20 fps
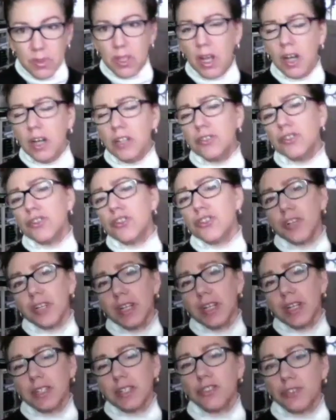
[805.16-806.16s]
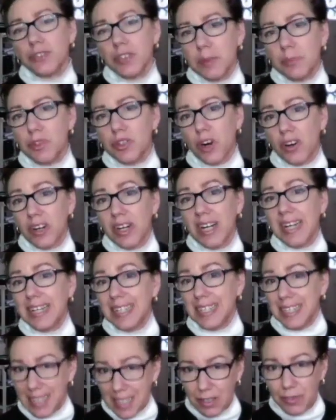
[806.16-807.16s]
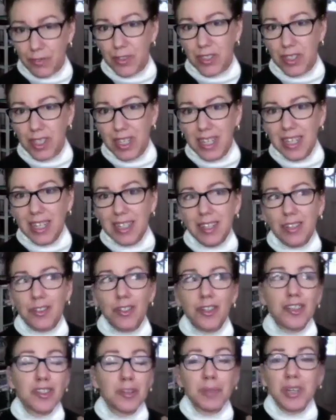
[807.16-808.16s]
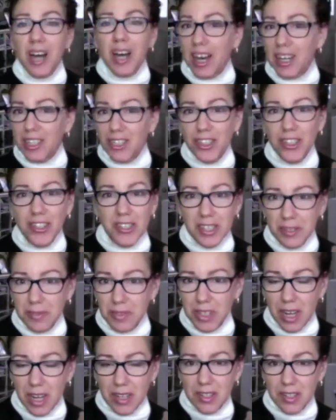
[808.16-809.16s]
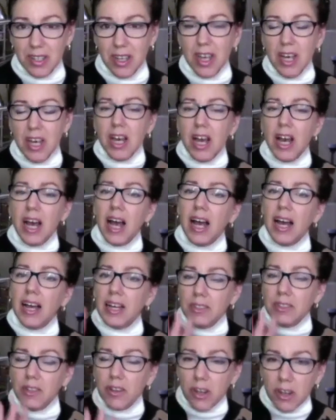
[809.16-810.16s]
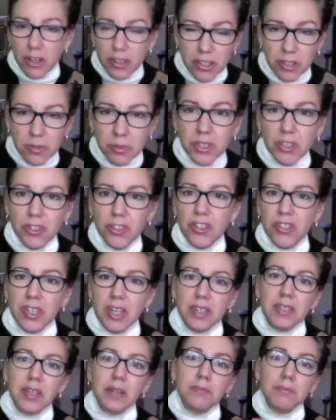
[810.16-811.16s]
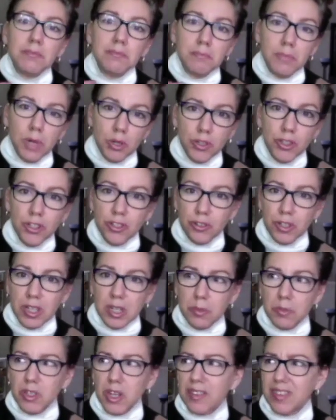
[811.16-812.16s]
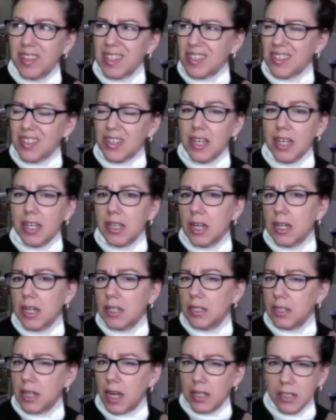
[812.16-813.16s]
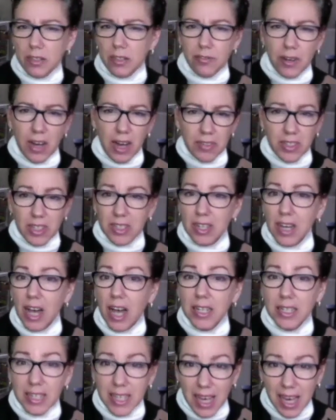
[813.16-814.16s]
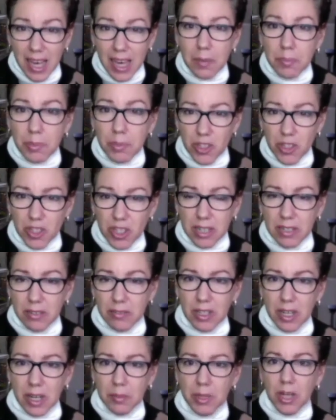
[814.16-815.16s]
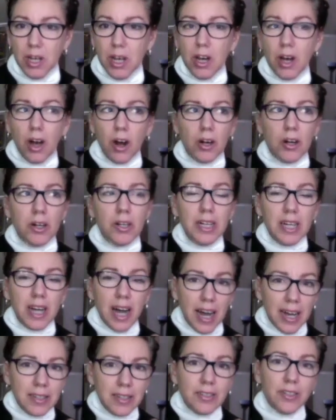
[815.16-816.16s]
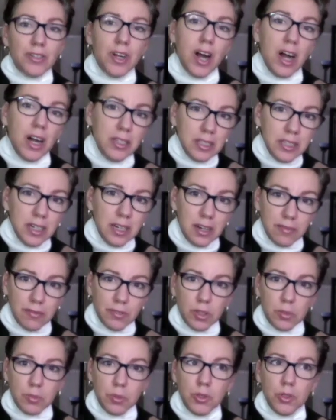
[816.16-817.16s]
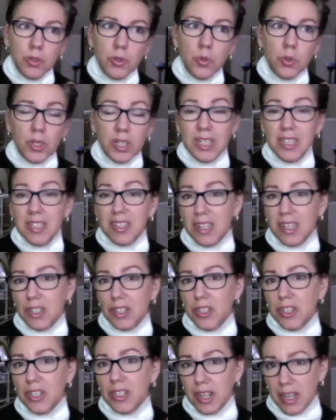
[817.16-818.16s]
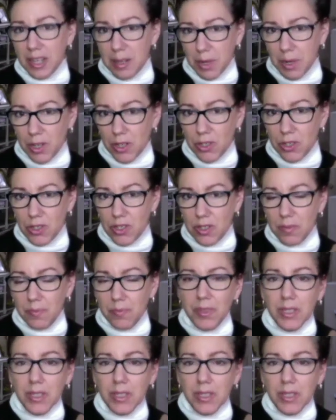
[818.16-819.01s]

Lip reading: understand that dreams are a gift that our subconscious gives us. And also understand that most dreams, I think it's like 95 to 98% of them, are either uncomfortable or considered nightmares.